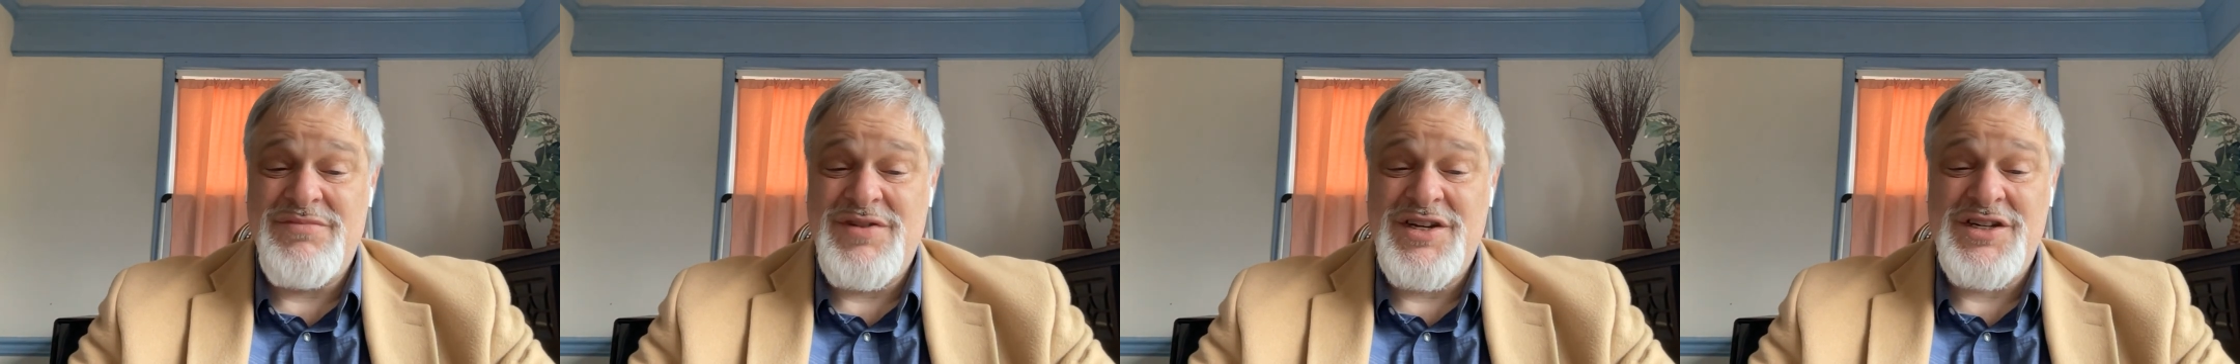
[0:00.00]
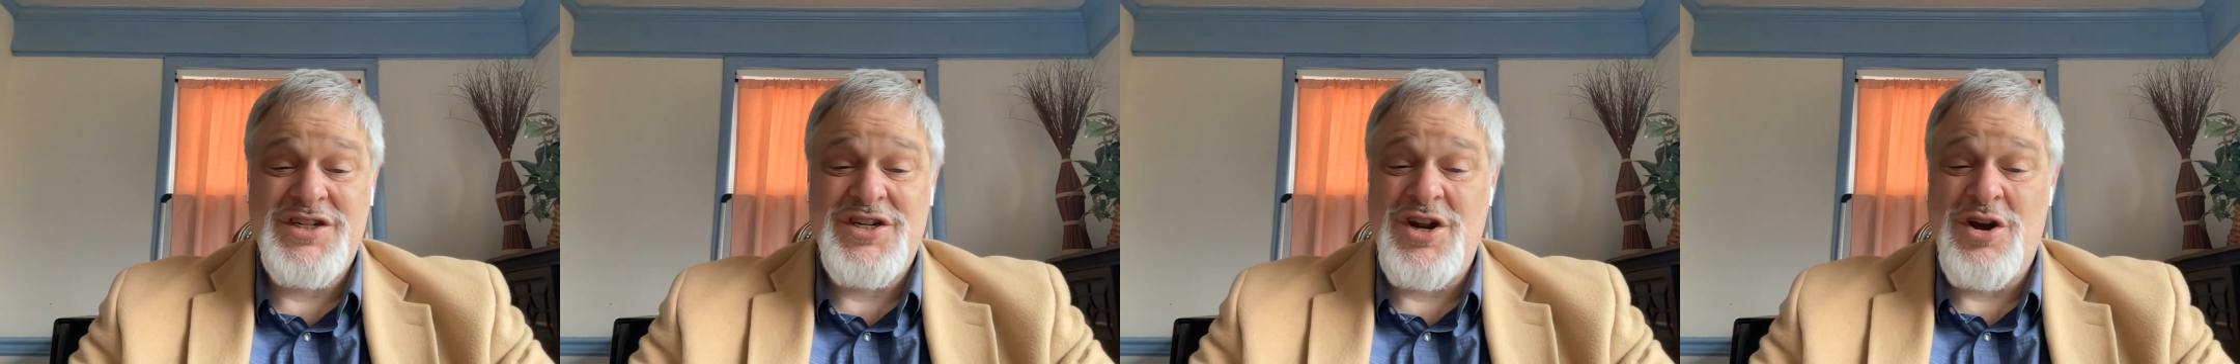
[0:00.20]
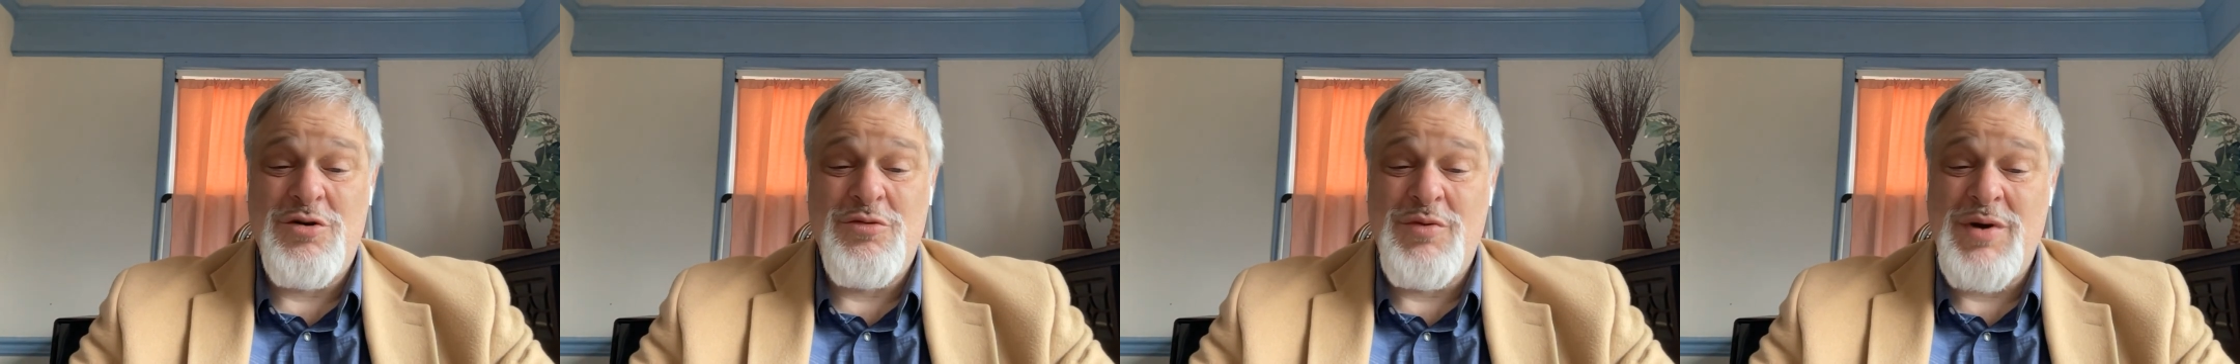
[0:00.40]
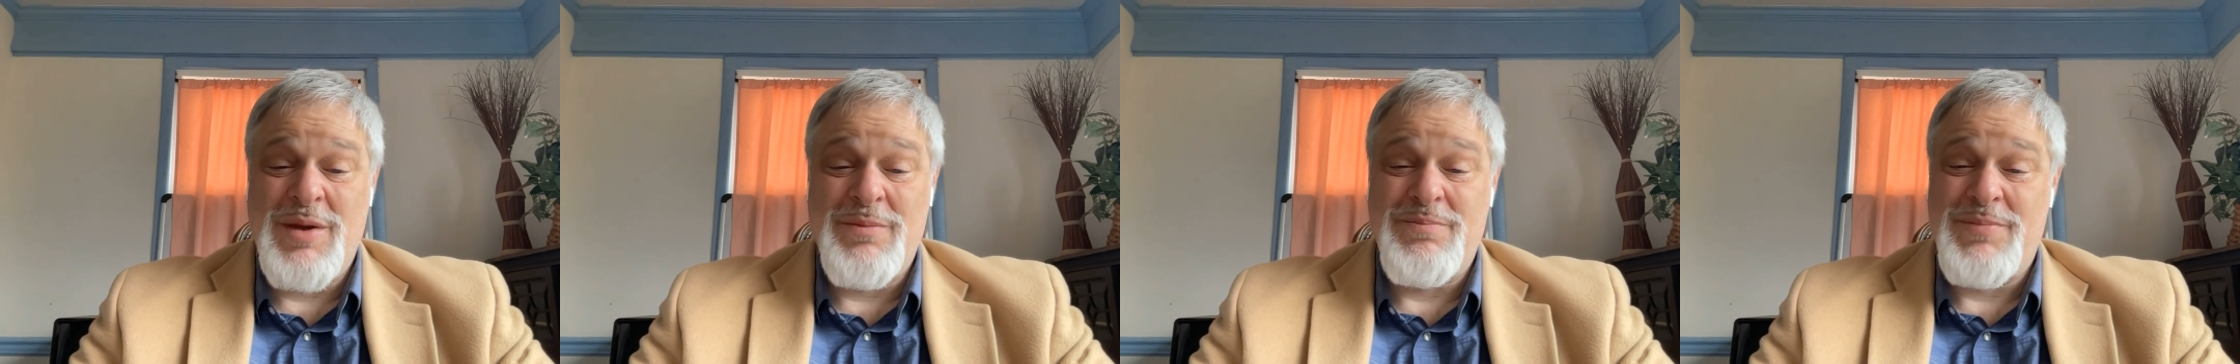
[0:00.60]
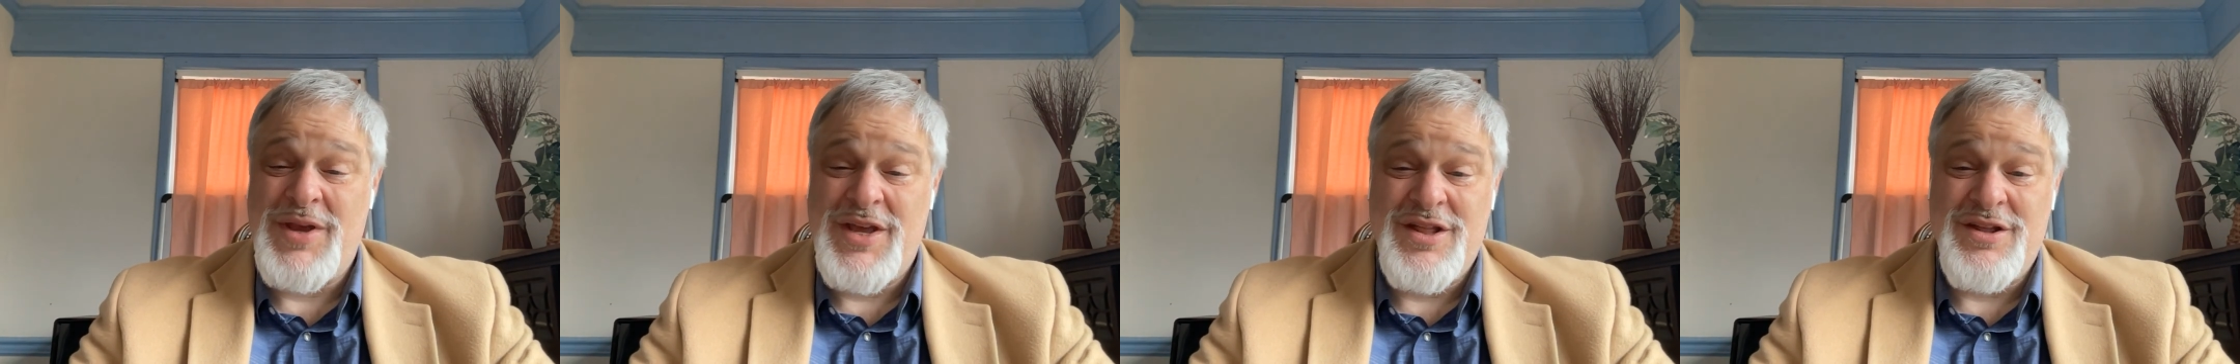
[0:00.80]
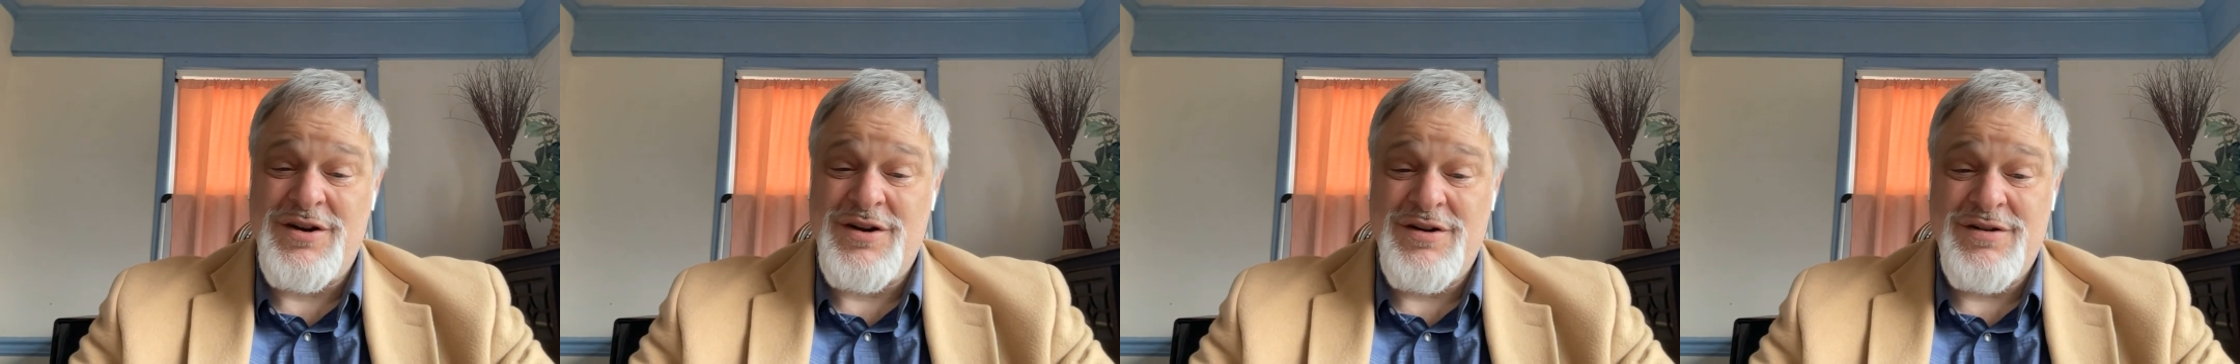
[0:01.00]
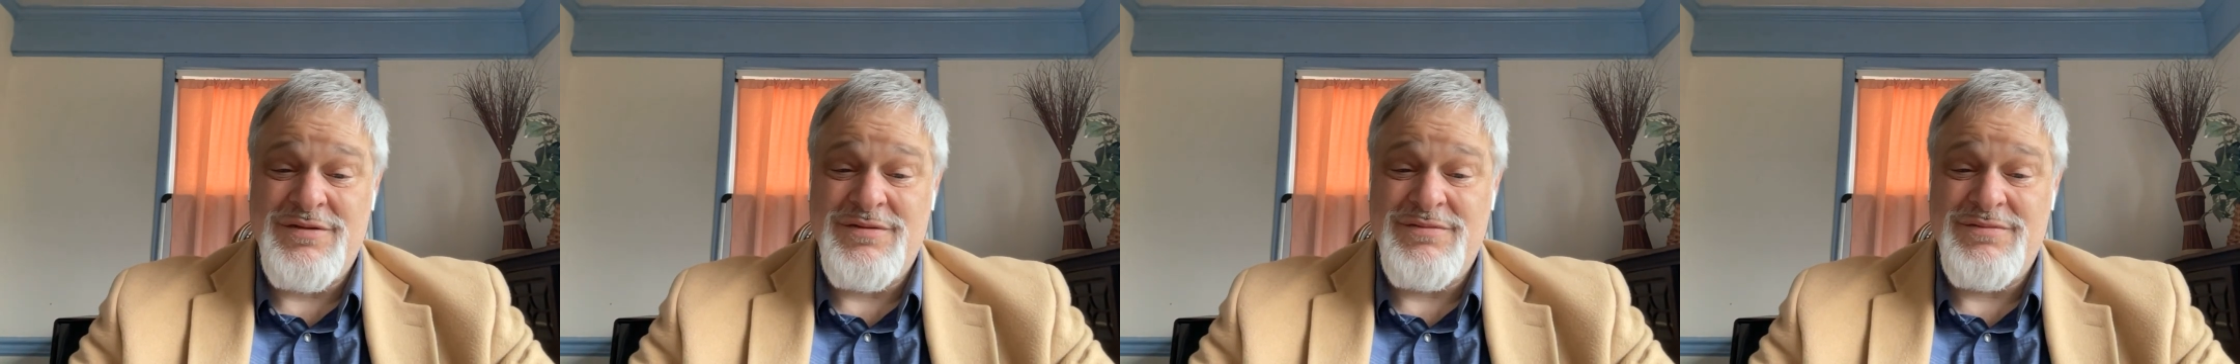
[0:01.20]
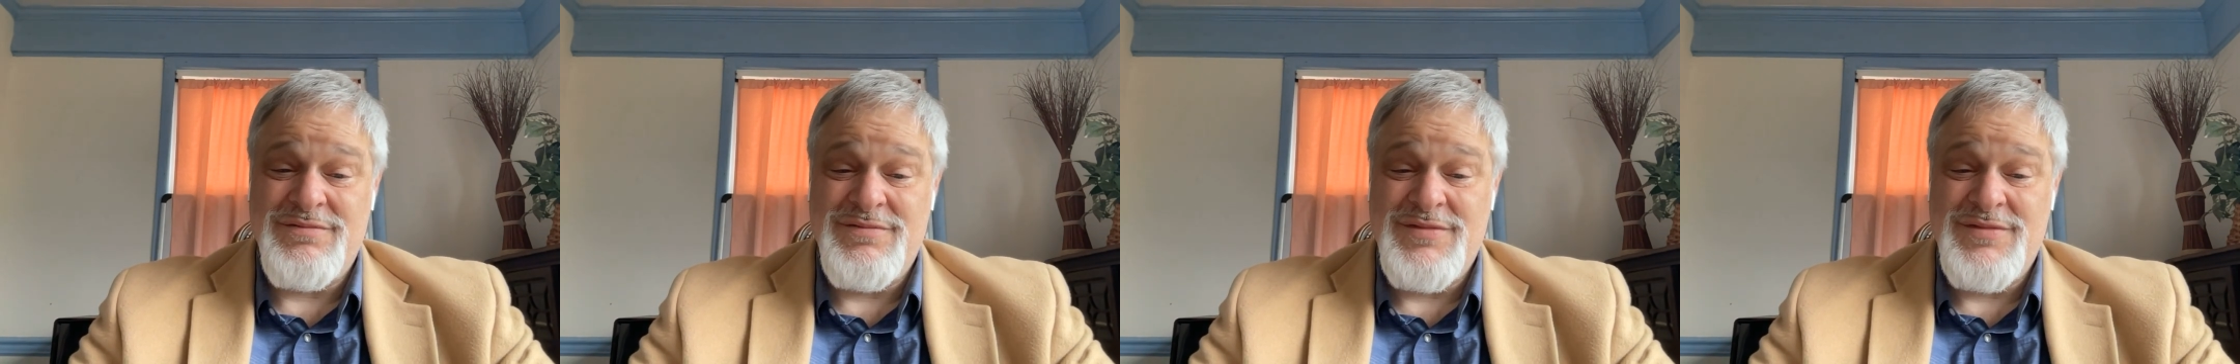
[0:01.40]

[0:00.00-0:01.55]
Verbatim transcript: is no wimp either.